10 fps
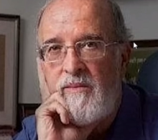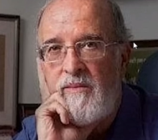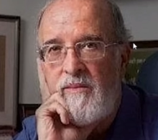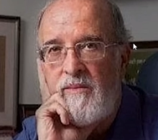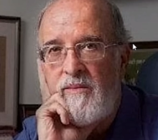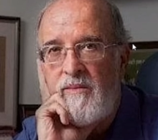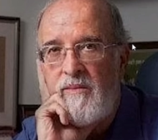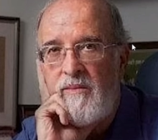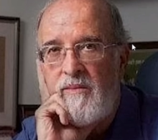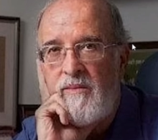
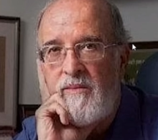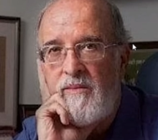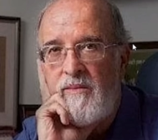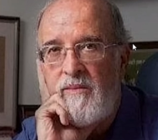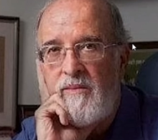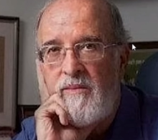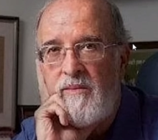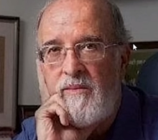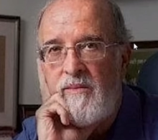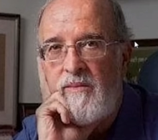
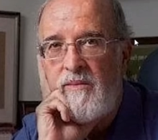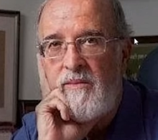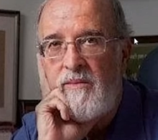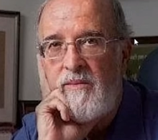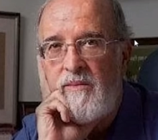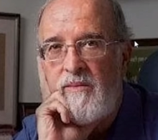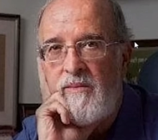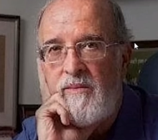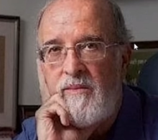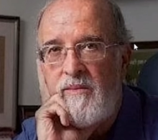
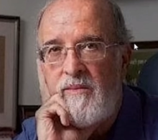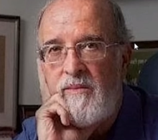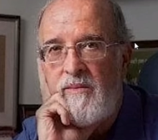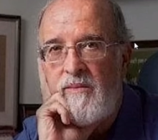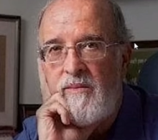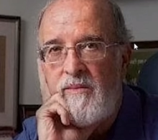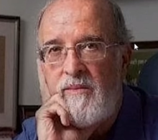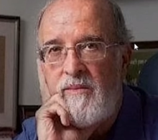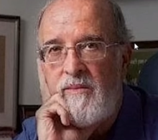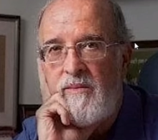
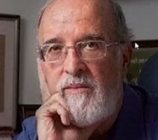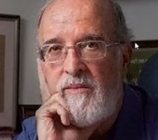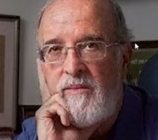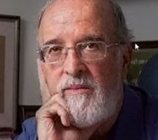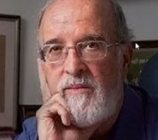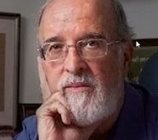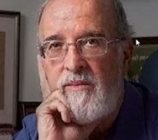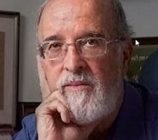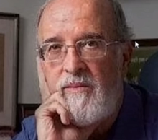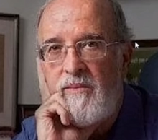
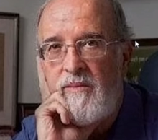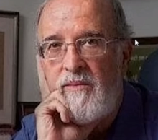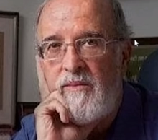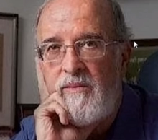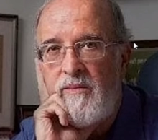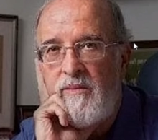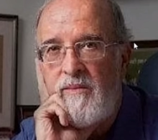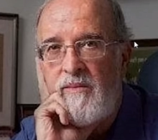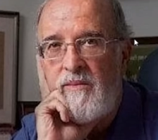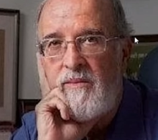
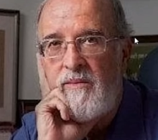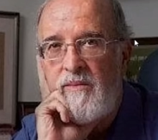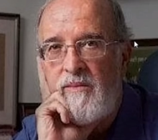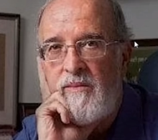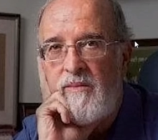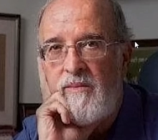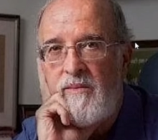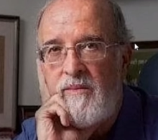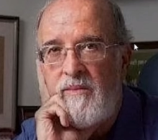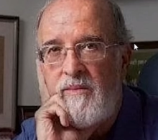
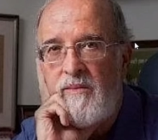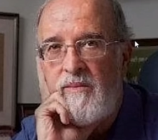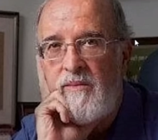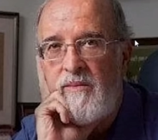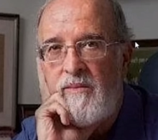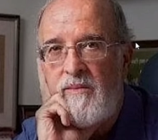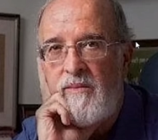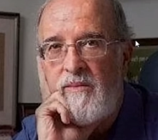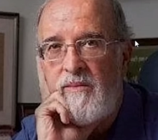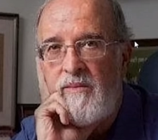(silent)